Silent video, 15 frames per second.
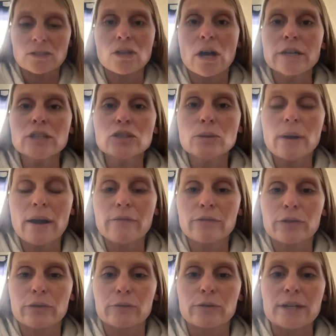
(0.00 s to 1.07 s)
as long as you
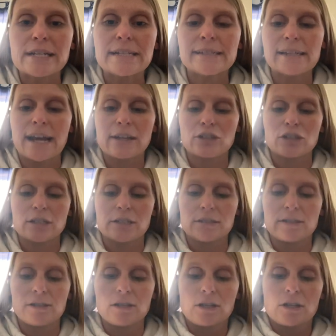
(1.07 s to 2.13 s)
have 3
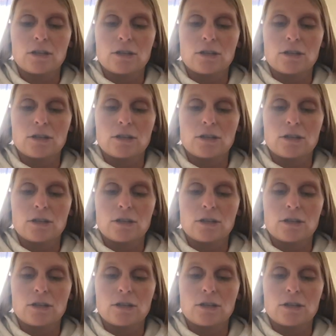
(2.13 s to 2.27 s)
sections.